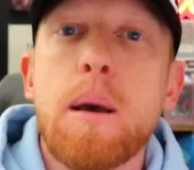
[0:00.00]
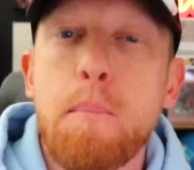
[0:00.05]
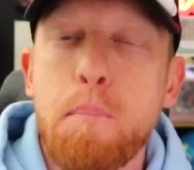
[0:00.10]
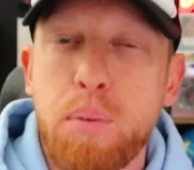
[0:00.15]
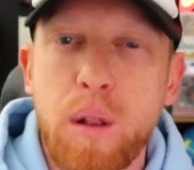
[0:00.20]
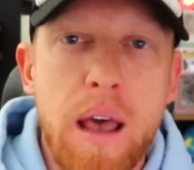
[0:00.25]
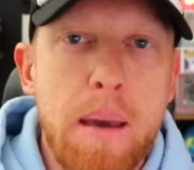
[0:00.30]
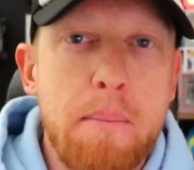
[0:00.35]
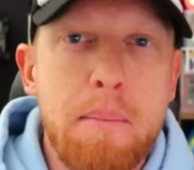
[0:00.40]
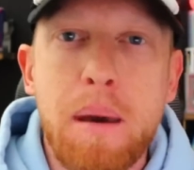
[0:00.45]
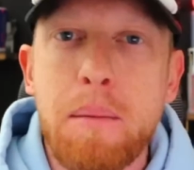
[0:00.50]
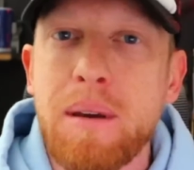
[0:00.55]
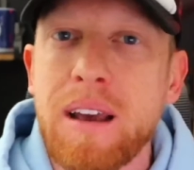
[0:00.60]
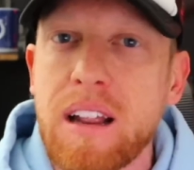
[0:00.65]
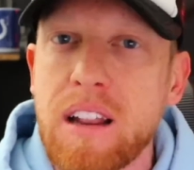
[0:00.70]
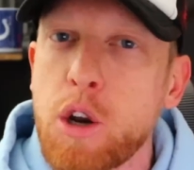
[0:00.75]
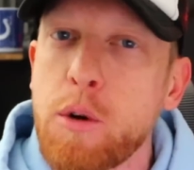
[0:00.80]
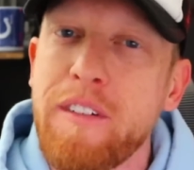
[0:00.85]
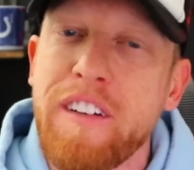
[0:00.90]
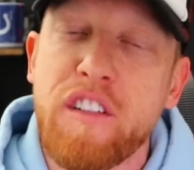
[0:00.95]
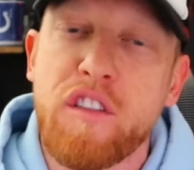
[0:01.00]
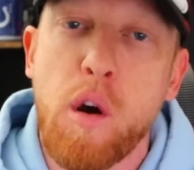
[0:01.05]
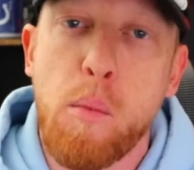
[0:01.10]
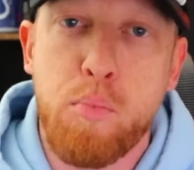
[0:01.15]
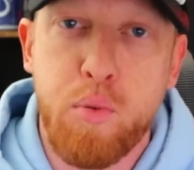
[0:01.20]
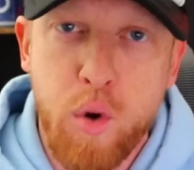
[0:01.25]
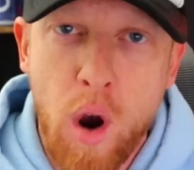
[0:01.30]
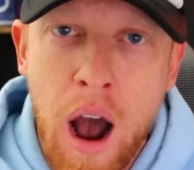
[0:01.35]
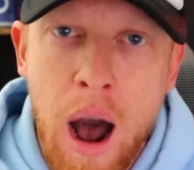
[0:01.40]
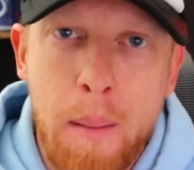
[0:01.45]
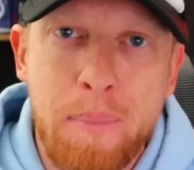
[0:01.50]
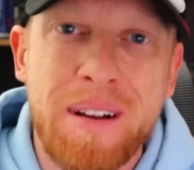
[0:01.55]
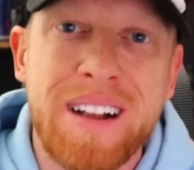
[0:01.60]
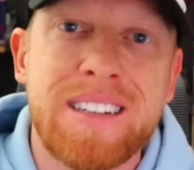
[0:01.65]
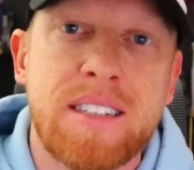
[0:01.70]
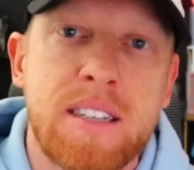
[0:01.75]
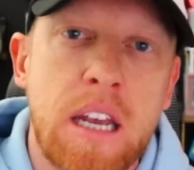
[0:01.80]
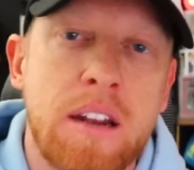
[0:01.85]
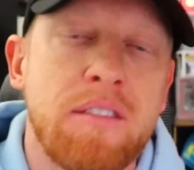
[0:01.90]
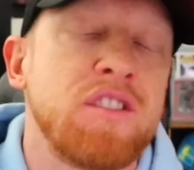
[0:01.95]
Play maybe a little bit of a prop
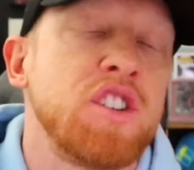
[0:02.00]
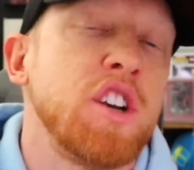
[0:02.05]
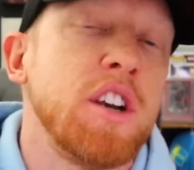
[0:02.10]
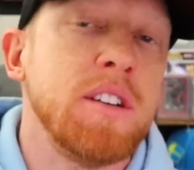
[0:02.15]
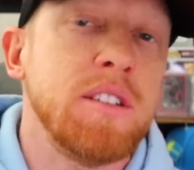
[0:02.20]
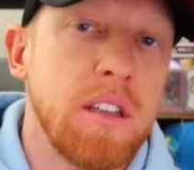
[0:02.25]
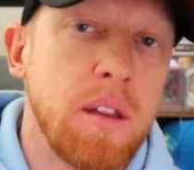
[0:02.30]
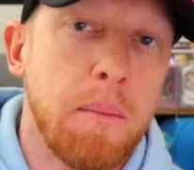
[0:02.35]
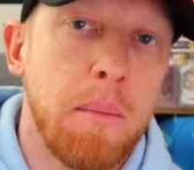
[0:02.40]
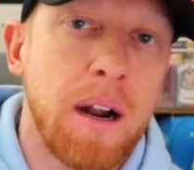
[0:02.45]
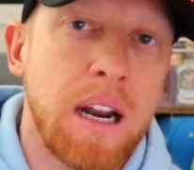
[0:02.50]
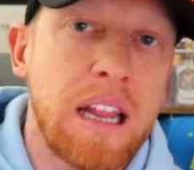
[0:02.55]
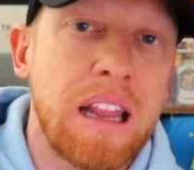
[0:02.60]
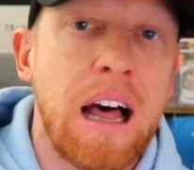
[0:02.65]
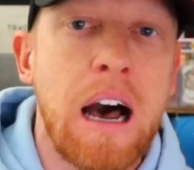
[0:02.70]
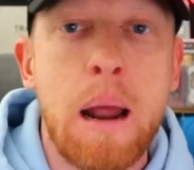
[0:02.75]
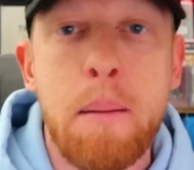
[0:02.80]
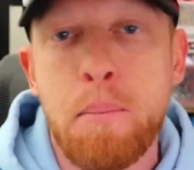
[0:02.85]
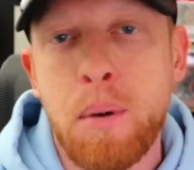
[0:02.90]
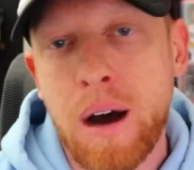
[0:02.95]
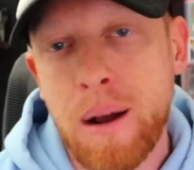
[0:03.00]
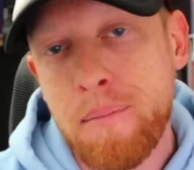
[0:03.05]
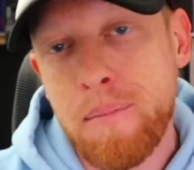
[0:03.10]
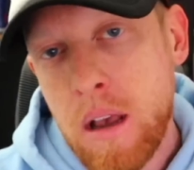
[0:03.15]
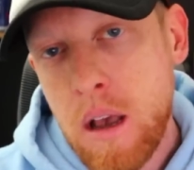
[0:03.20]
instead of chasing the money line, but